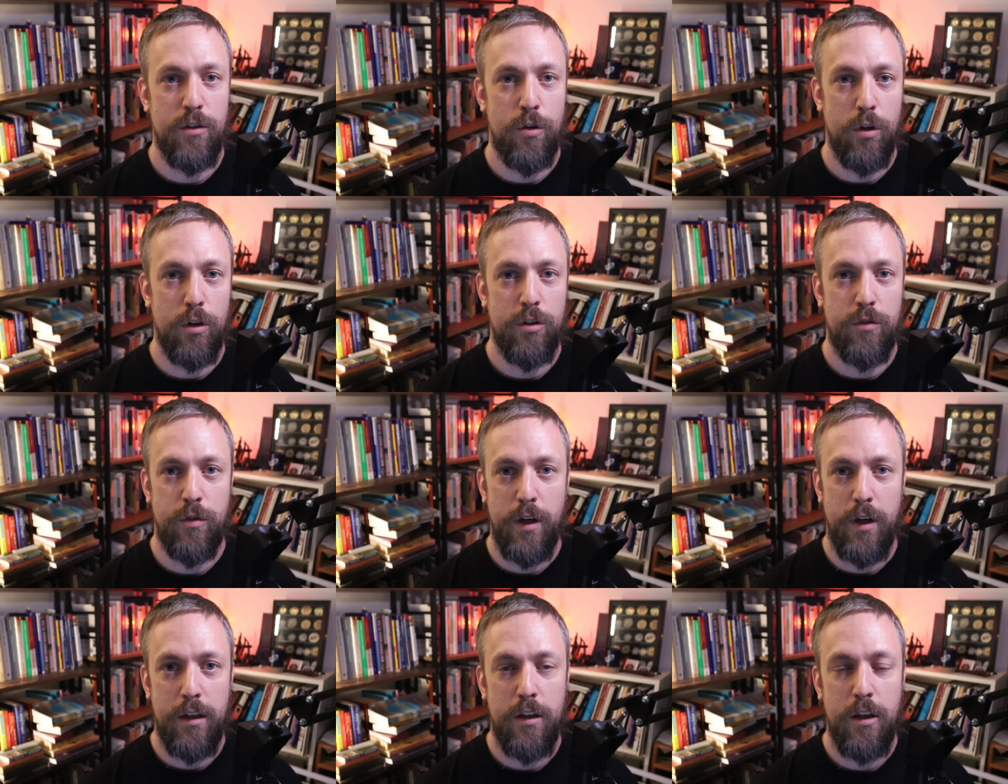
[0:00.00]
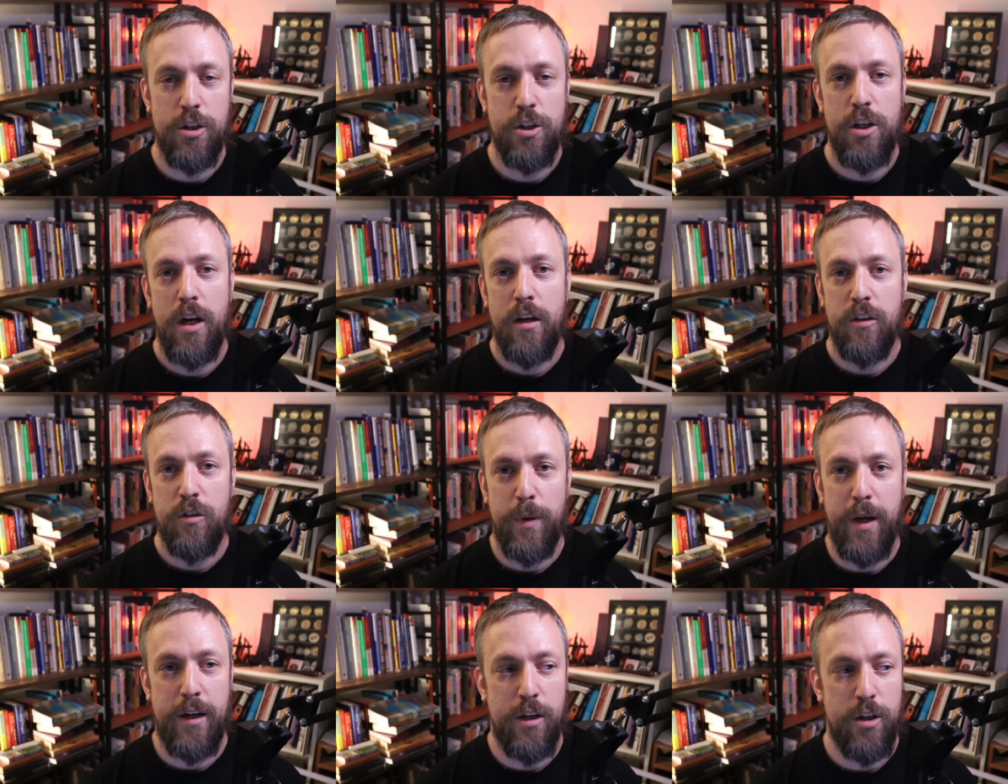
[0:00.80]
course for English,
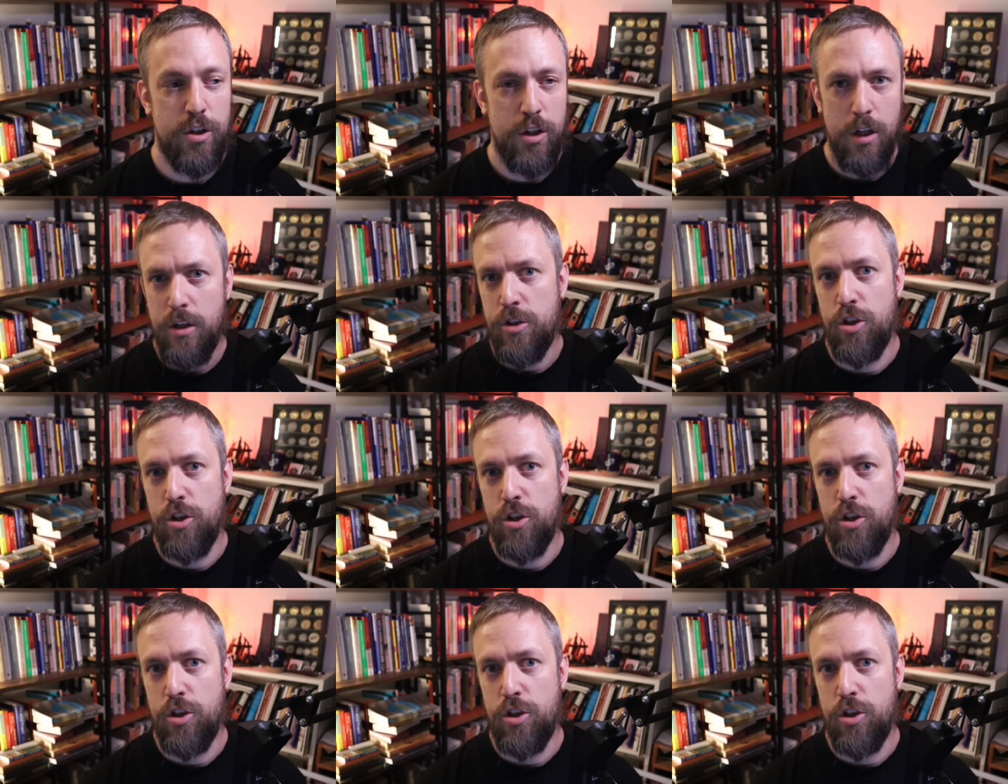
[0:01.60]
Spanish,